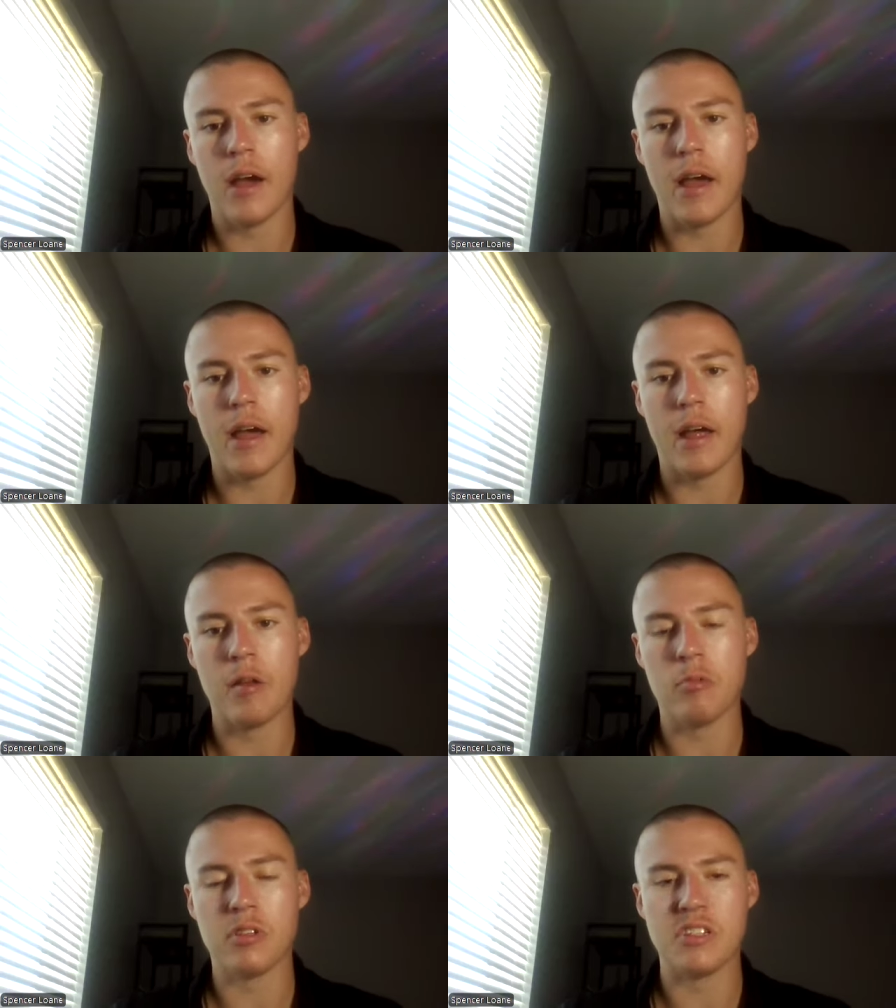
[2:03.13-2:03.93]

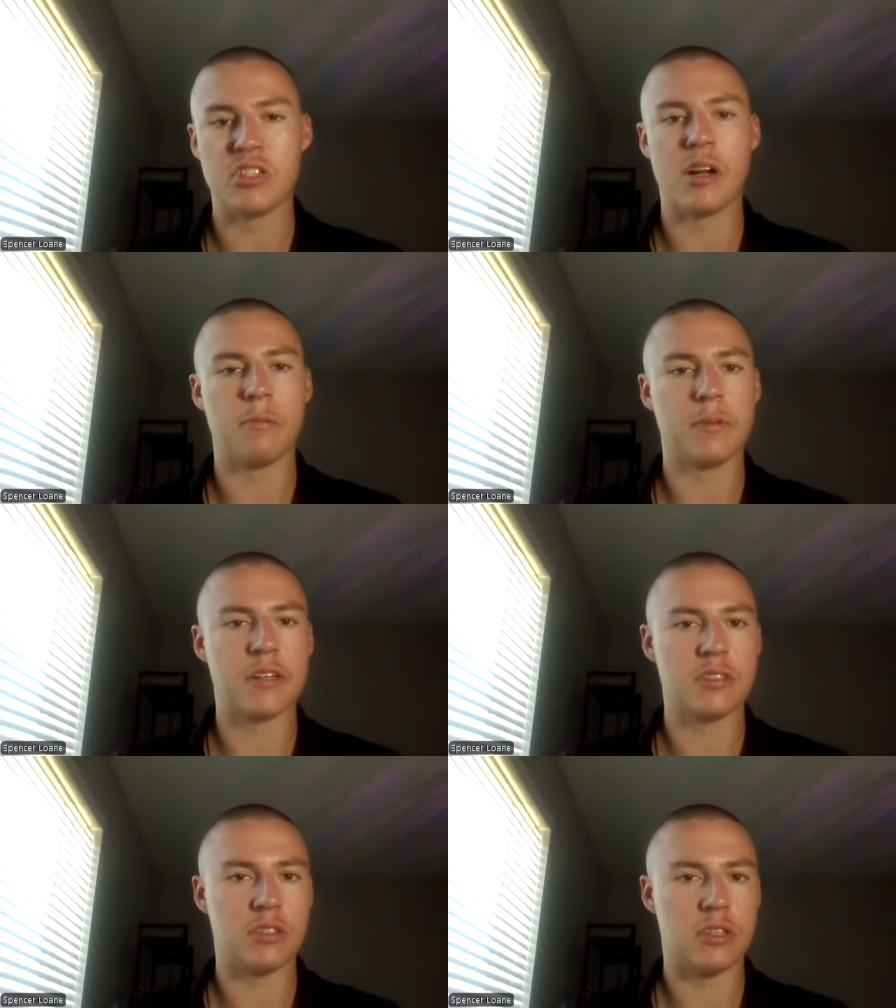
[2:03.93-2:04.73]
And it really stood out
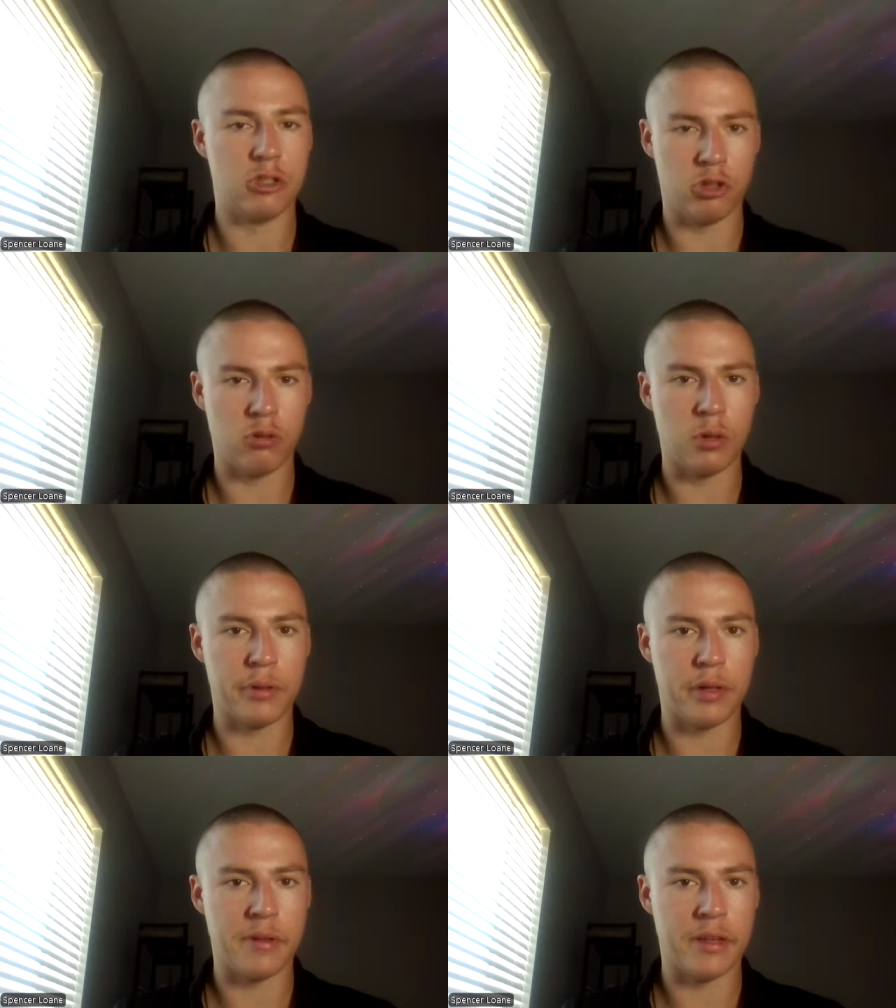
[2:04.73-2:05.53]
because it showed the
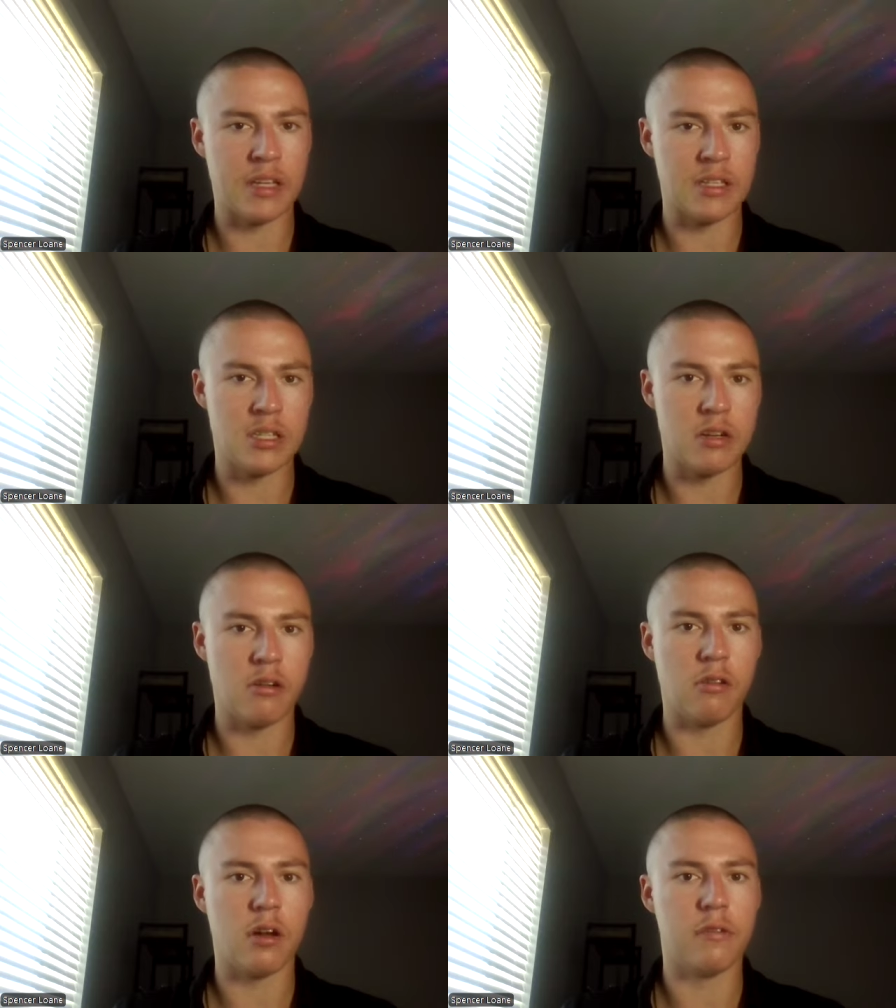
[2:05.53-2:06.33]
playmaking
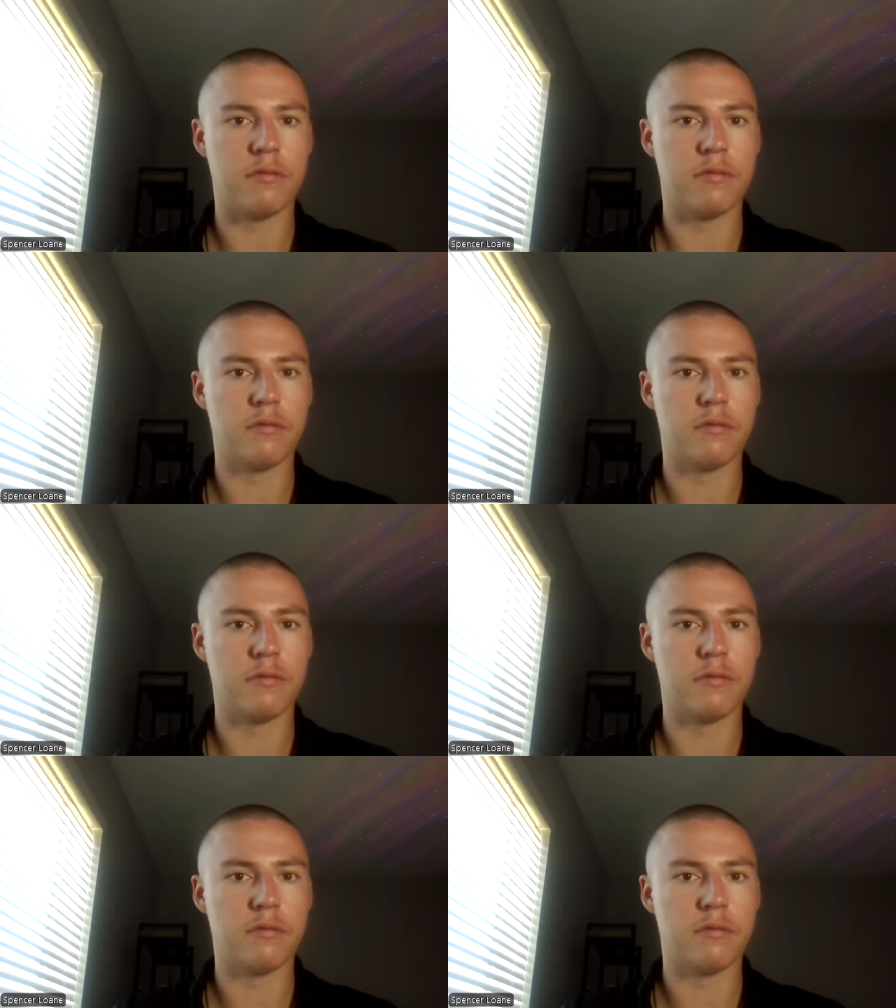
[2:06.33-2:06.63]
skill of